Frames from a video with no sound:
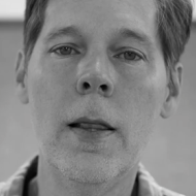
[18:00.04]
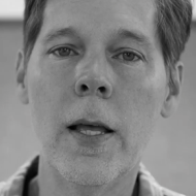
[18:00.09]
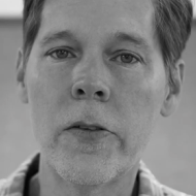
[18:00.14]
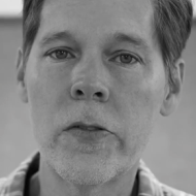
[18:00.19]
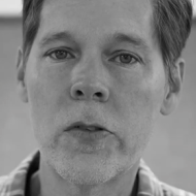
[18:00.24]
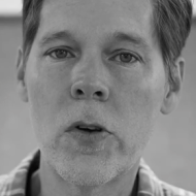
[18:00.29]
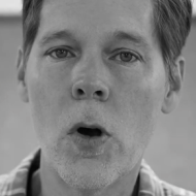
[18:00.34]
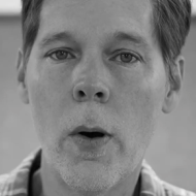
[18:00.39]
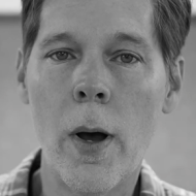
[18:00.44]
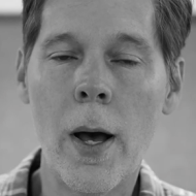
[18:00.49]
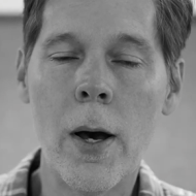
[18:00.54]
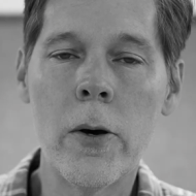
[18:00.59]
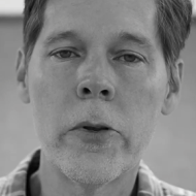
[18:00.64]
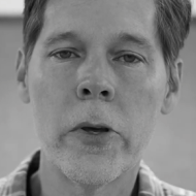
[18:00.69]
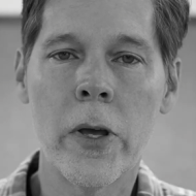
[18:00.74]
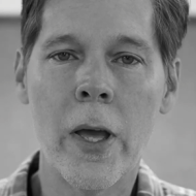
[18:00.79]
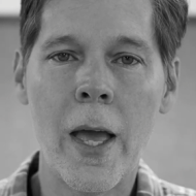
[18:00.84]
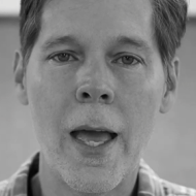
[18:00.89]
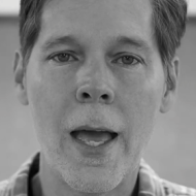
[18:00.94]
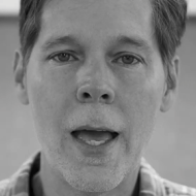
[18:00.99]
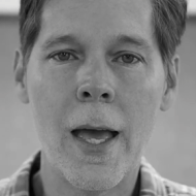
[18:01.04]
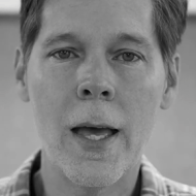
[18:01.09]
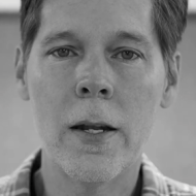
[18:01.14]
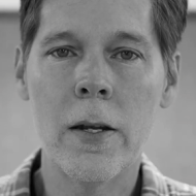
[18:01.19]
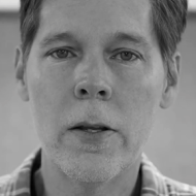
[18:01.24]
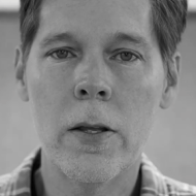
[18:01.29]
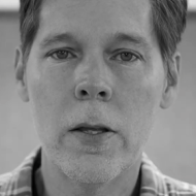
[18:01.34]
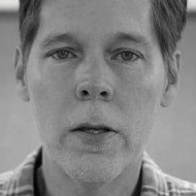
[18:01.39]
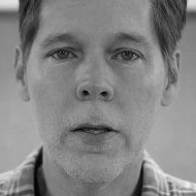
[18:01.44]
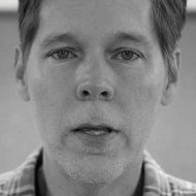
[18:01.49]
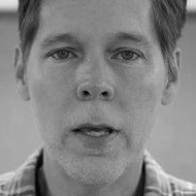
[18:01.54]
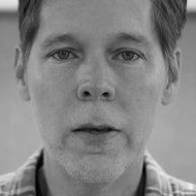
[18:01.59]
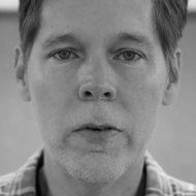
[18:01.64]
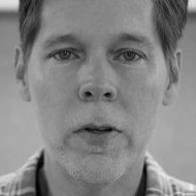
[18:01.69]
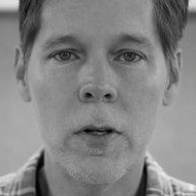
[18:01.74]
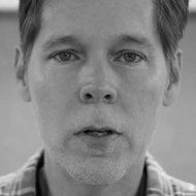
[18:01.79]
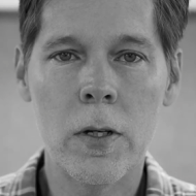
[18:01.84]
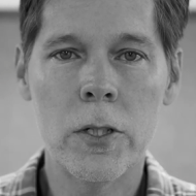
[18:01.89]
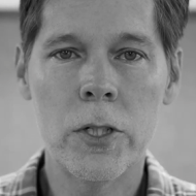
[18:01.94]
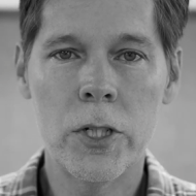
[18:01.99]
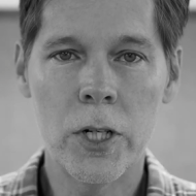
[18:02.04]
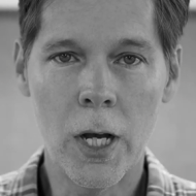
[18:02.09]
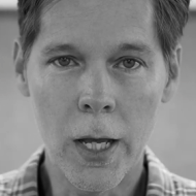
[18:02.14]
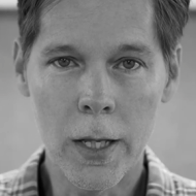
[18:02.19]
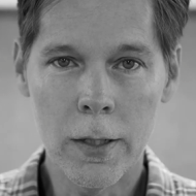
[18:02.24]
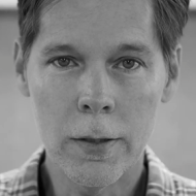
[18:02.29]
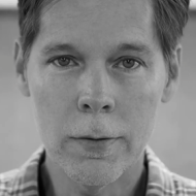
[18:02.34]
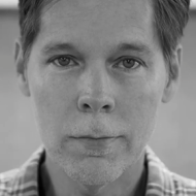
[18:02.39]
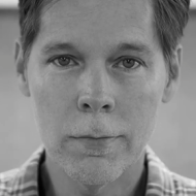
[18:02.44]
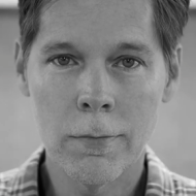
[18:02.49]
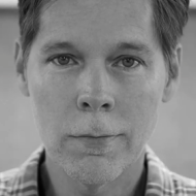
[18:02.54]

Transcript: Let's go out and give it a shot.